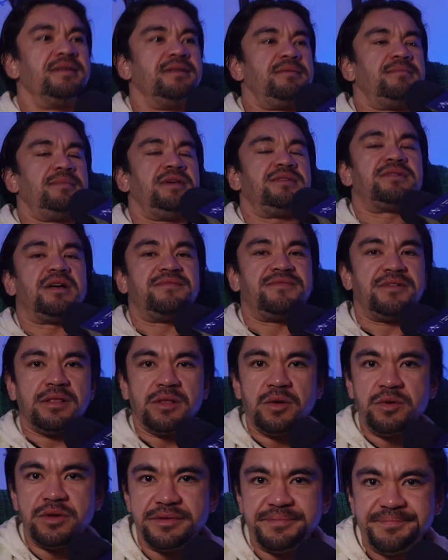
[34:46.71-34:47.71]
Myself
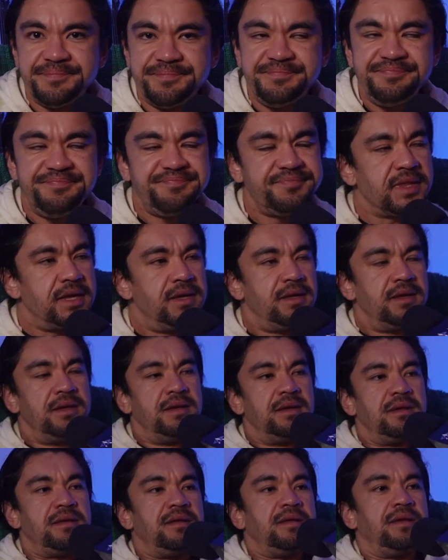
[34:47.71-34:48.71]
included.
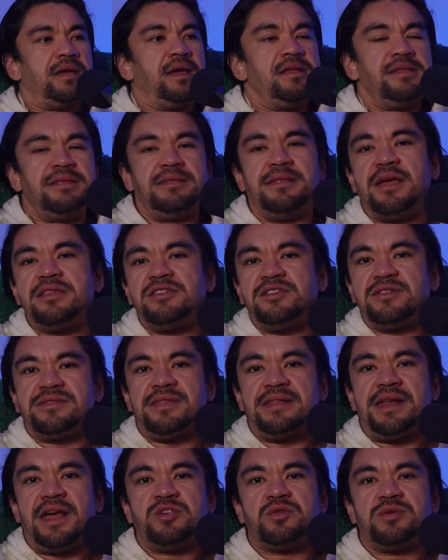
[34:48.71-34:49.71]
And that's just
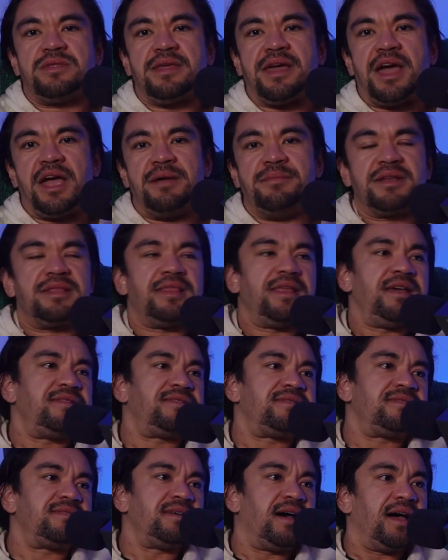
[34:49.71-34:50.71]
the nature of the game. At
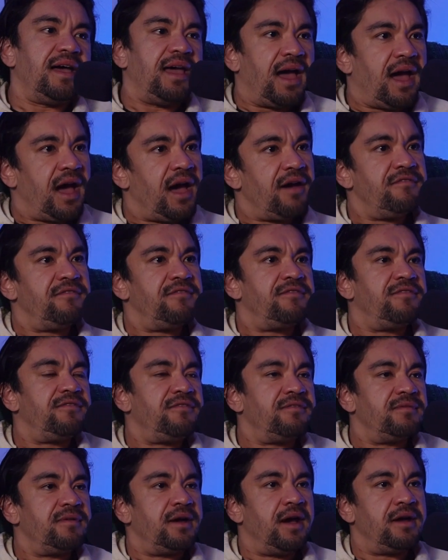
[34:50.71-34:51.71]
least I
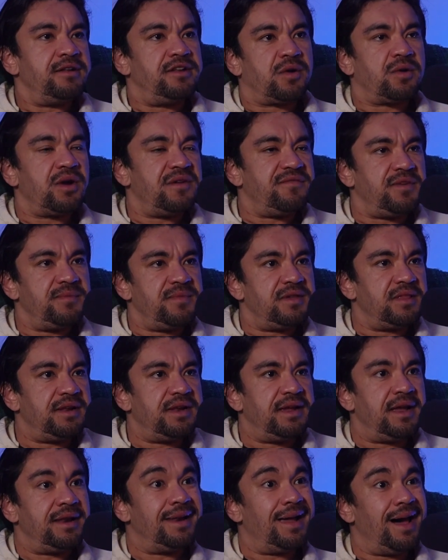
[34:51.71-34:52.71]
have a degree of
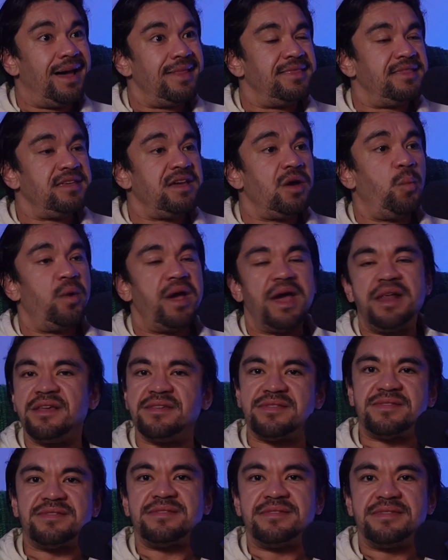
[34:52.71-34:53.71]
humility and the
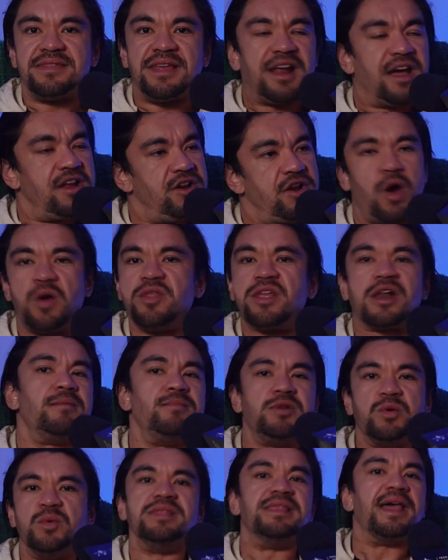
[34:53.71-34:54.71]
awareness that I know that
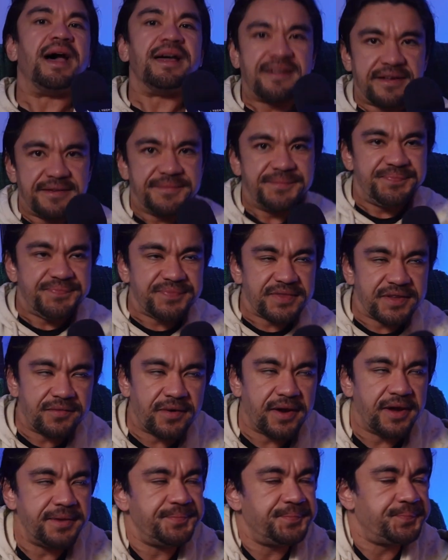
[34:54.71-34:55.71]
I'm doing that.
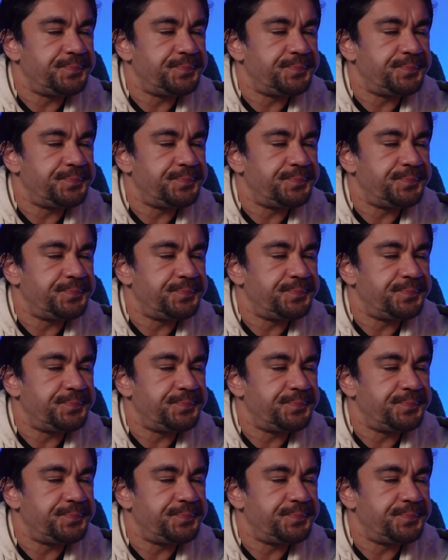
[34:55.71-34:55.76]
Right?